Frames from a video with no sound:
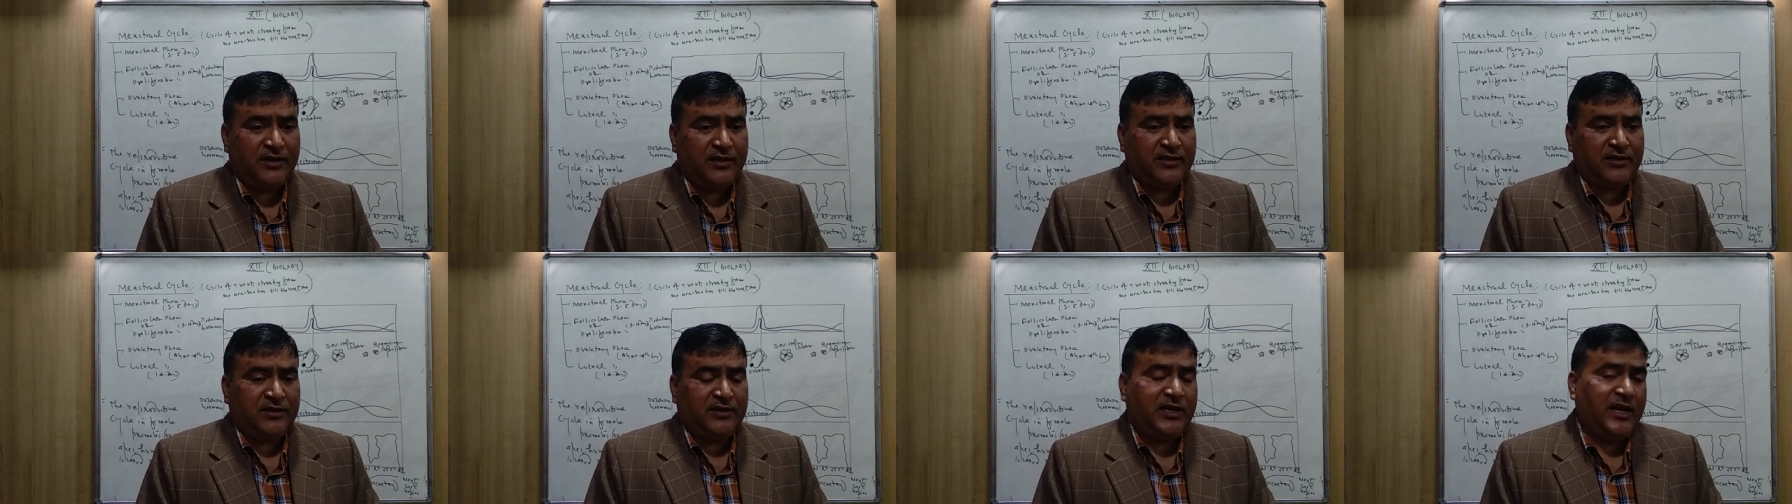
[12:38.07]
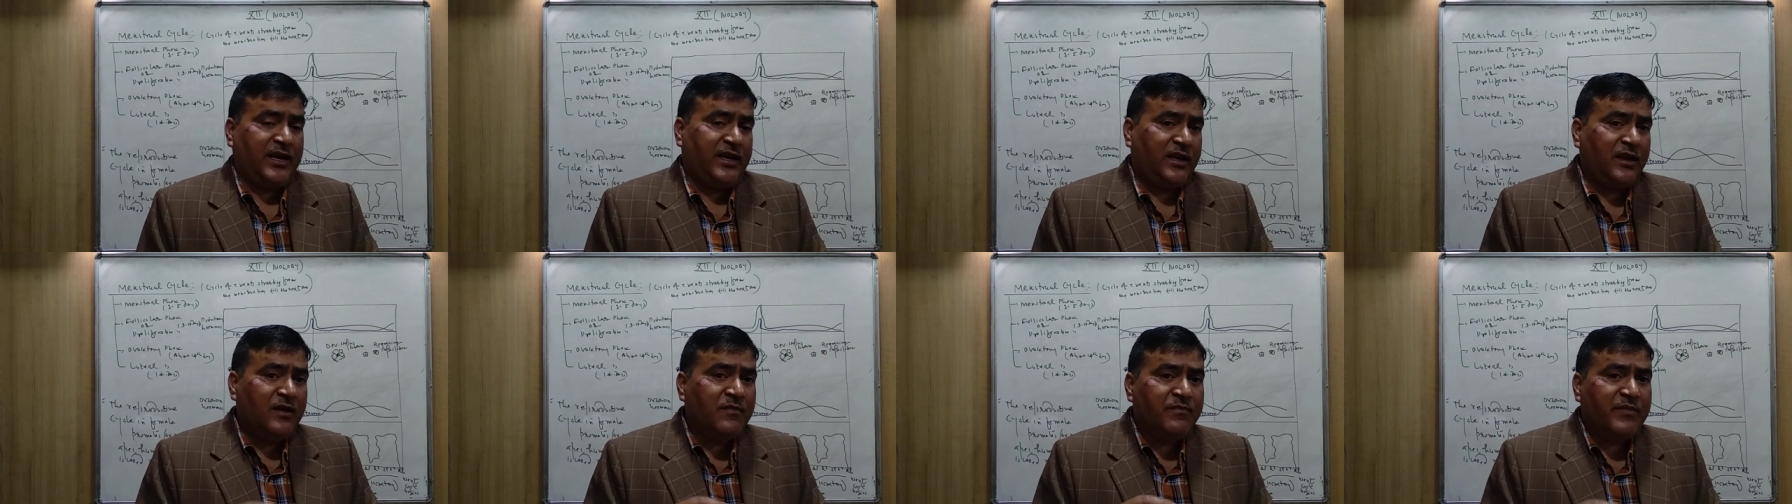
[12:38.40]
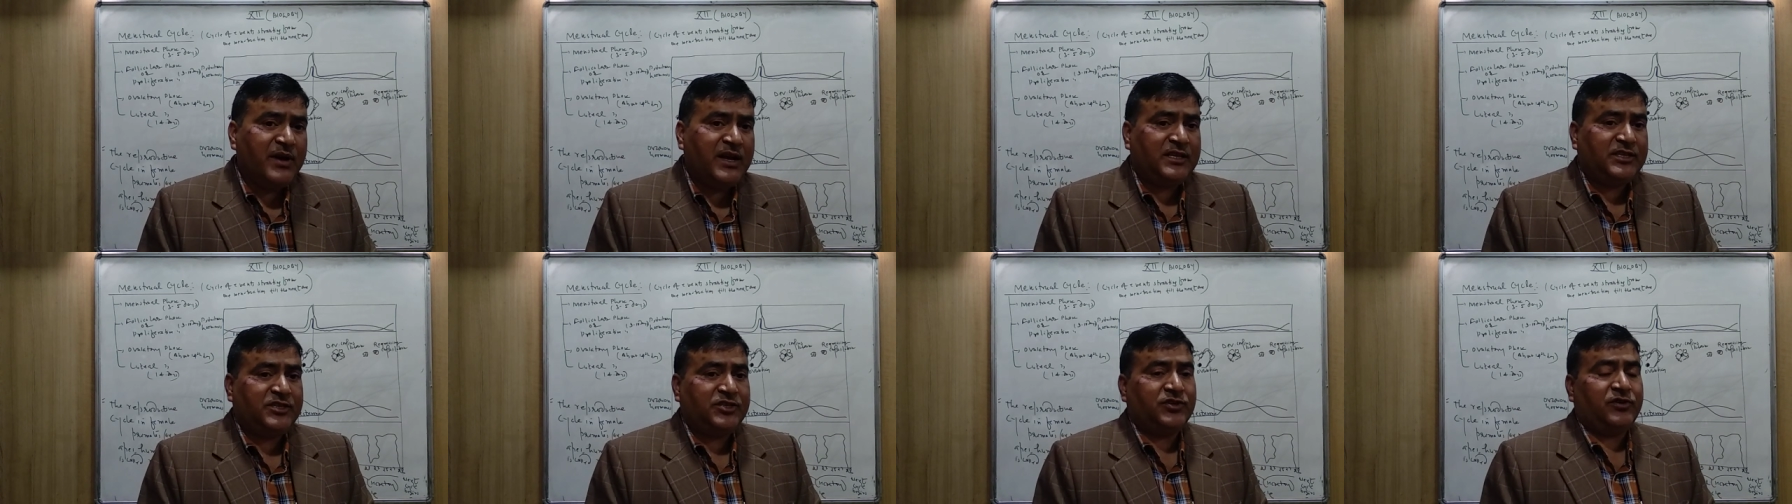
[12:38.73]
the
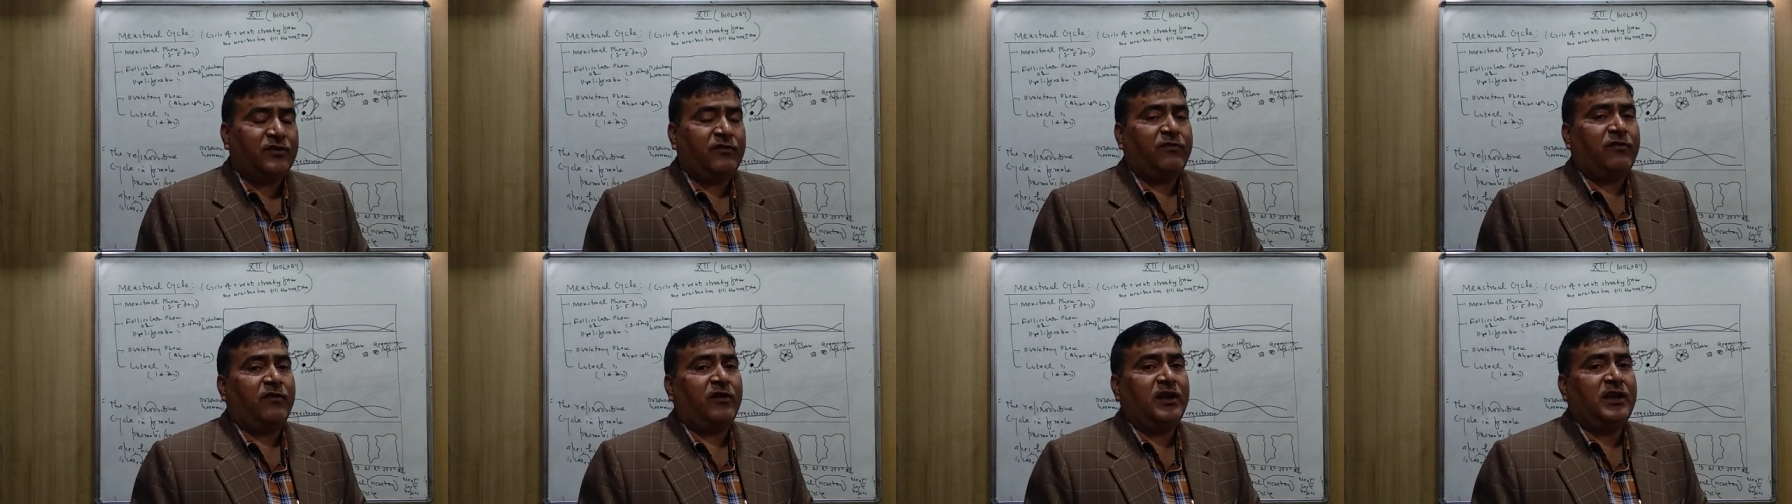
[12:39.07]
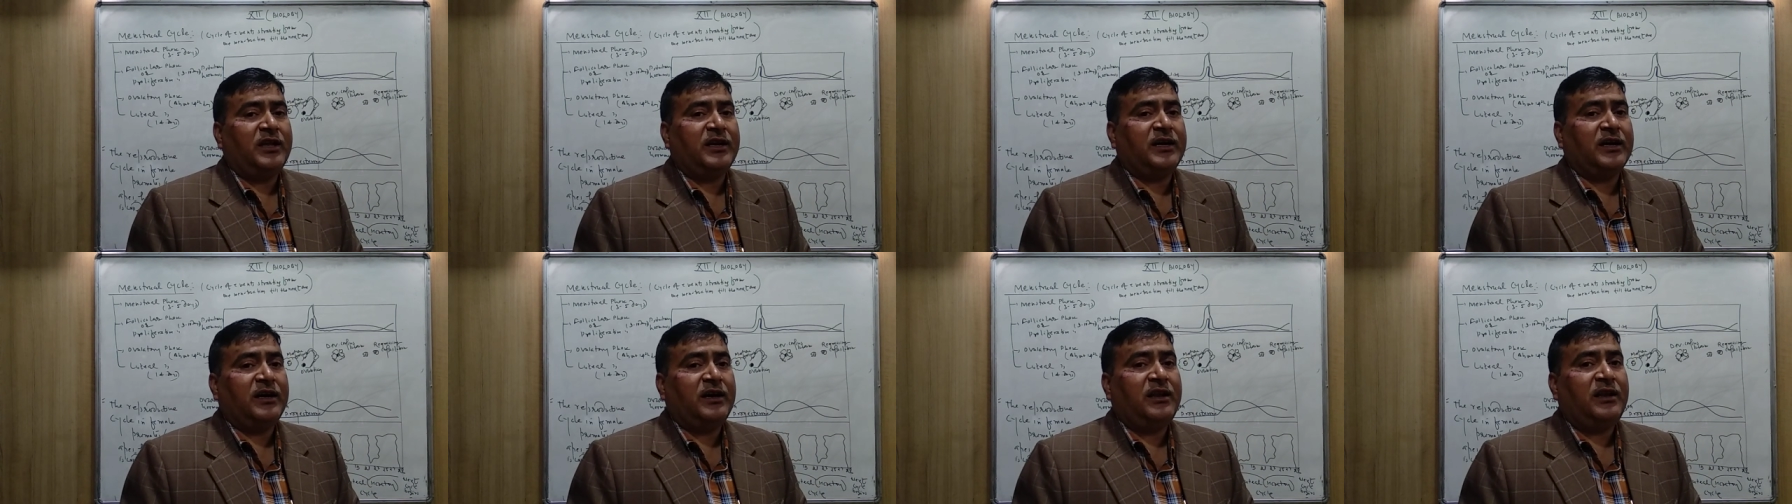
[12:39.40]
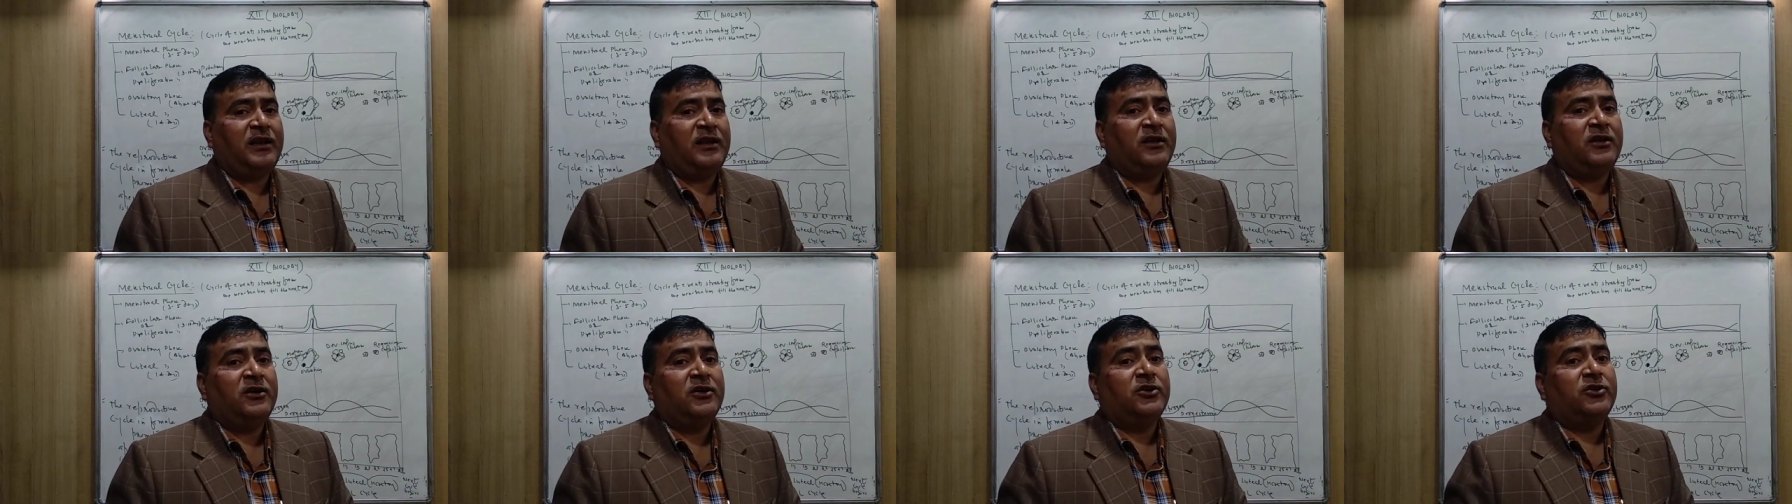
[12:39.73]
immature
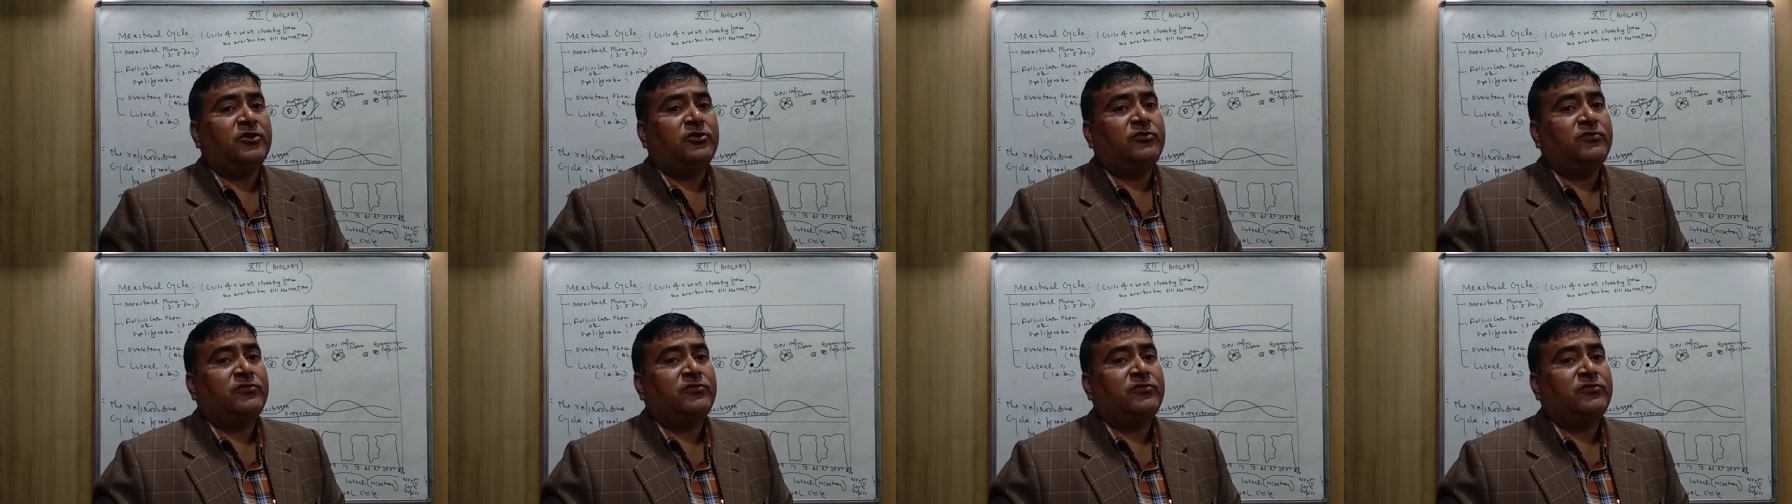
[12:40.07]
follicle